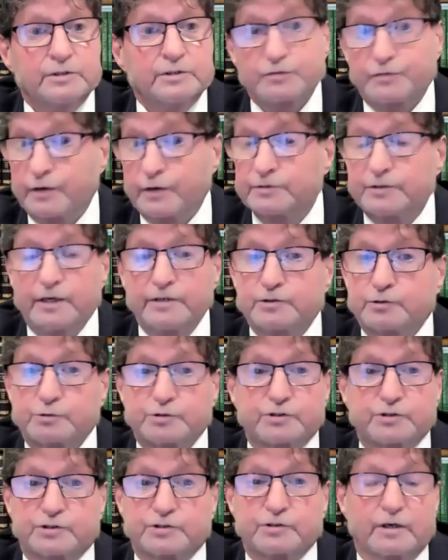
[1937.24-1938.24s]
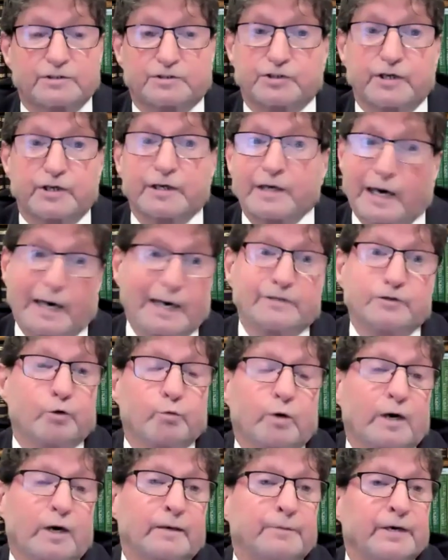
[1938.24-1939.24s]
It's very dangerous to start saying, I know
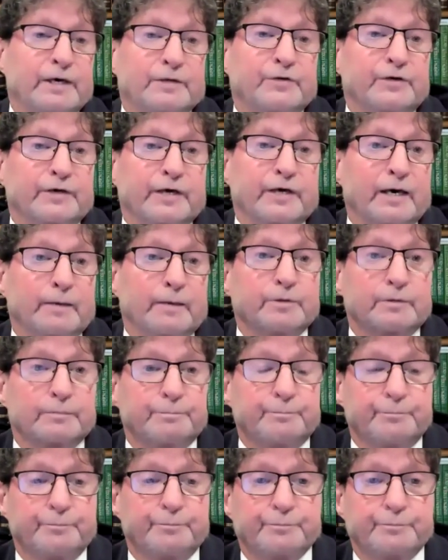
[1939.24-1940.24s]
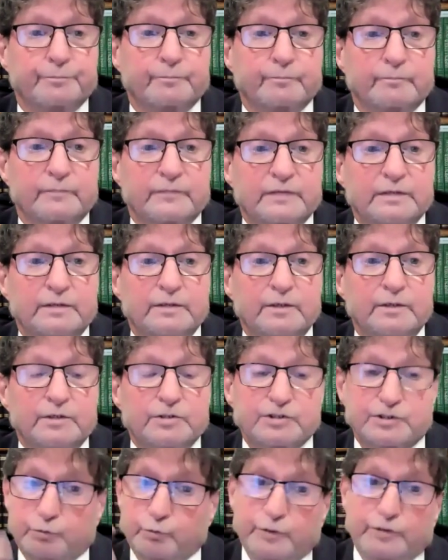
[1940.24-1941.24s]
why a bad thing happened.
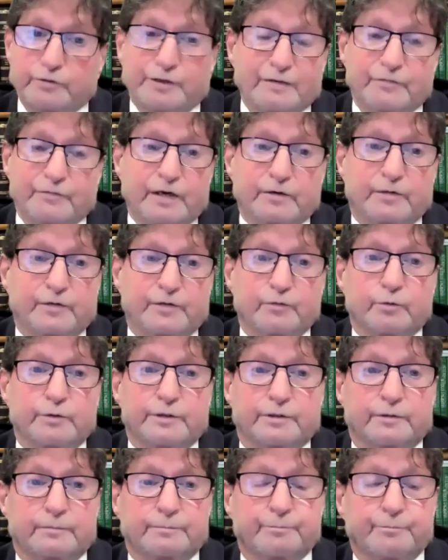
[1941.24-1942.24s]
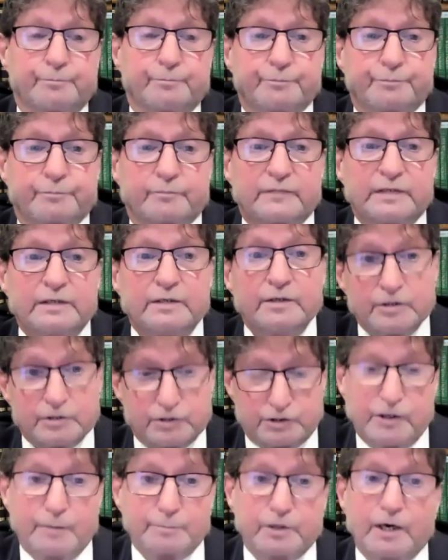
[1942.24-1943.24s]
So we don't have that authority.
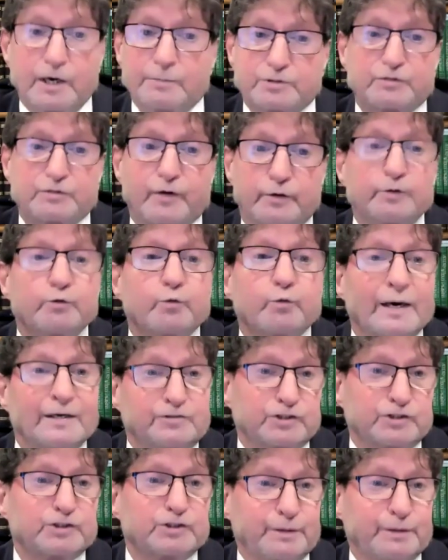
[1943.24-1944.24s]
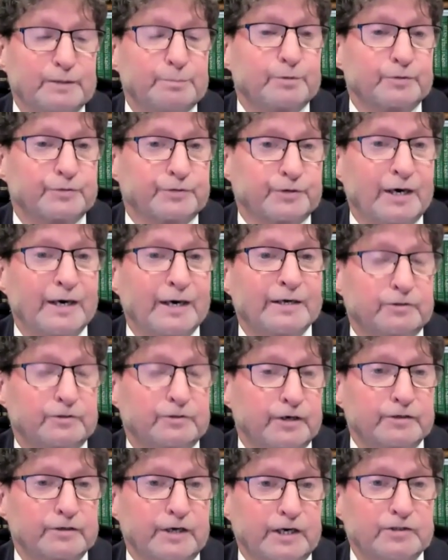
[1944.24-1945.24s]
Sometimes very righteous people die at
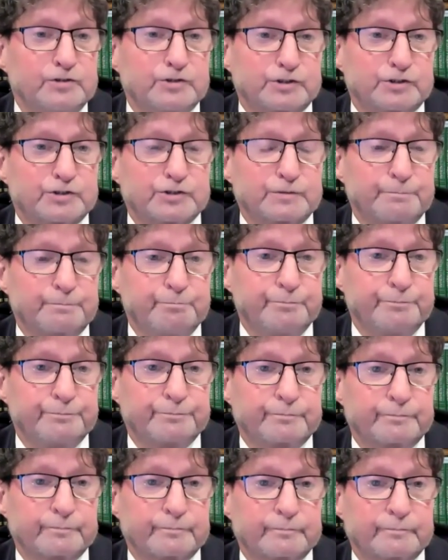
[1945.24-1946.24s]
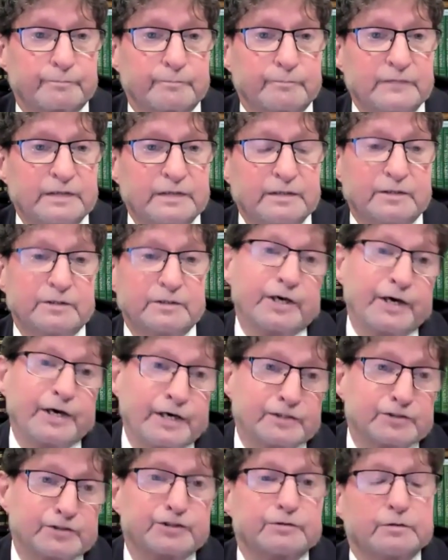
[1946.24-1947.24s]
young ages.
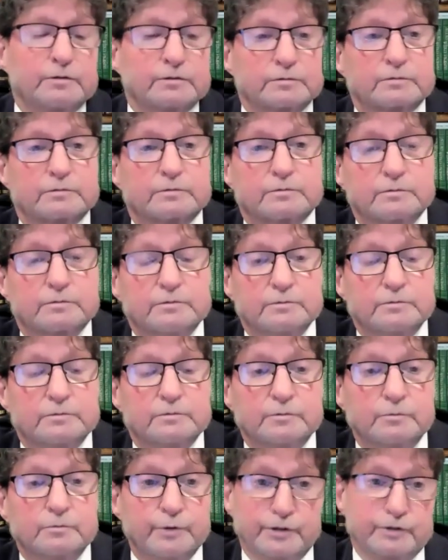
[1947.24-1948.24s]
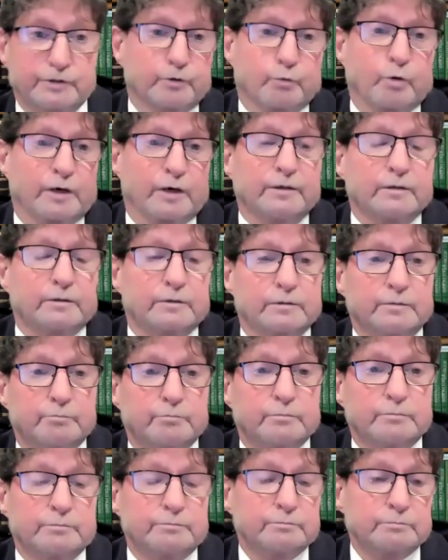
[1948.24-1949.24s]
Cancer, we don't know why.
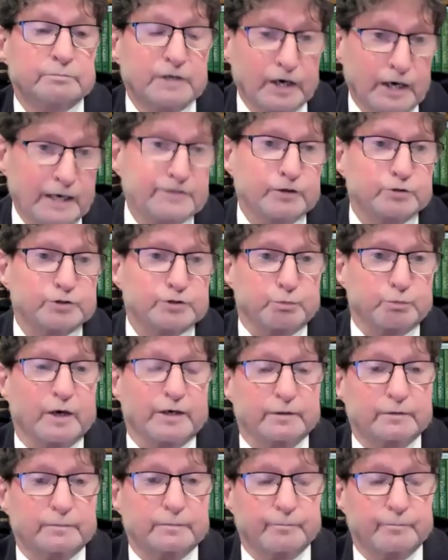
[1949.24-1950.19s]
God knows why.